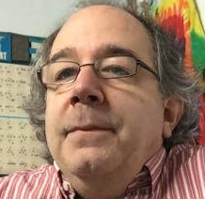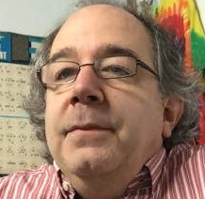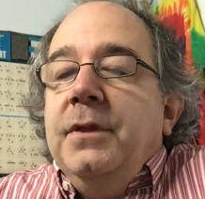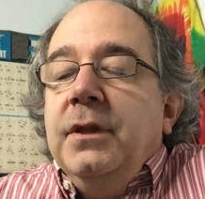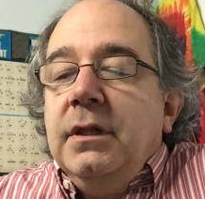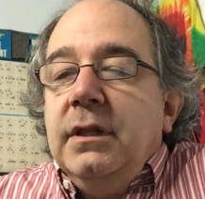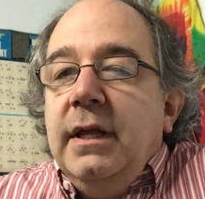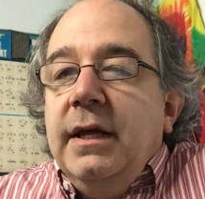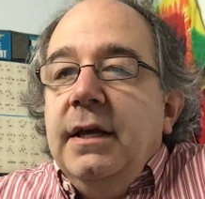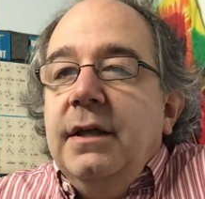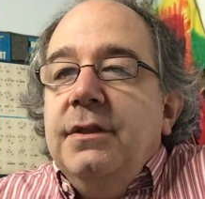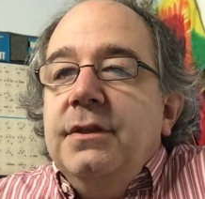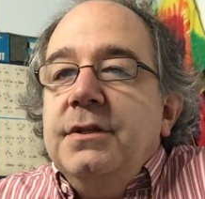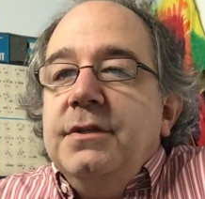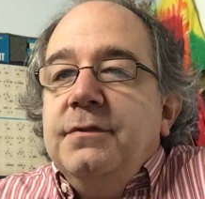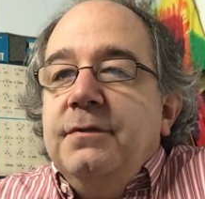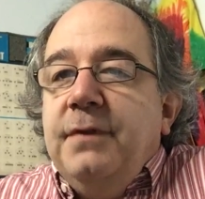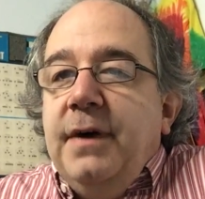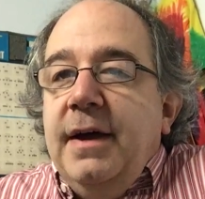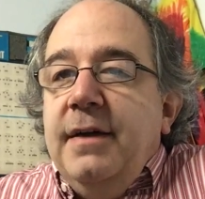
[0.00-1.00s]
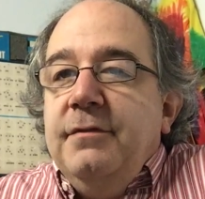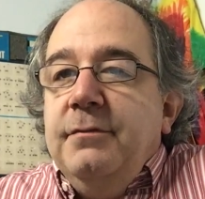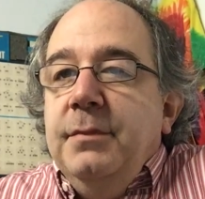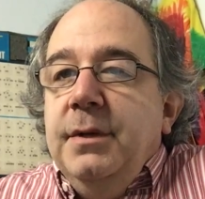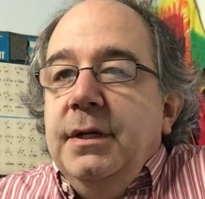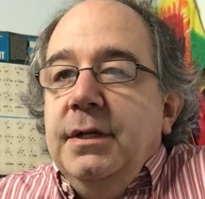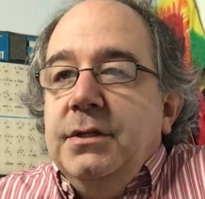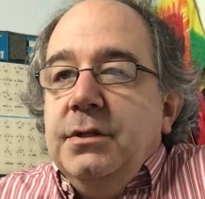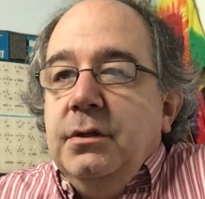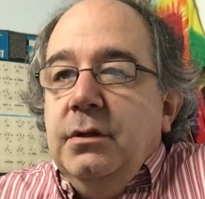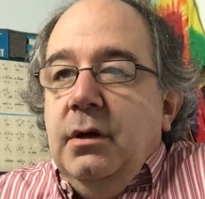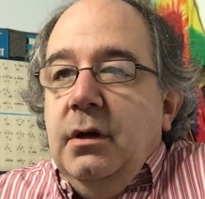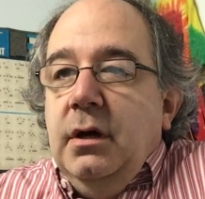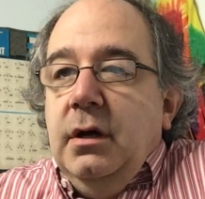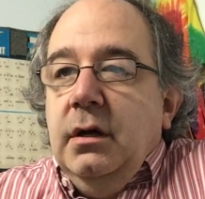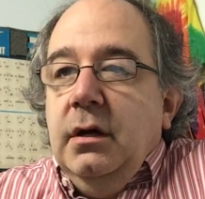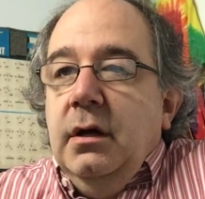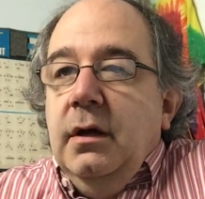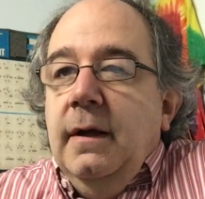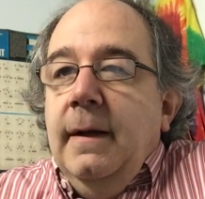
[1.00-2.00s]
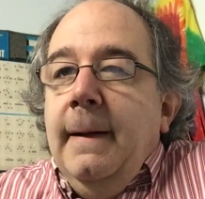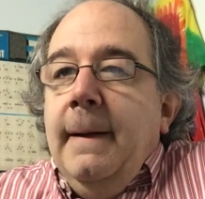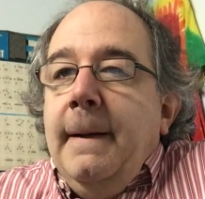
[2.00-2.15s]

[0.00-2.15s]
The length is 5 minutes long.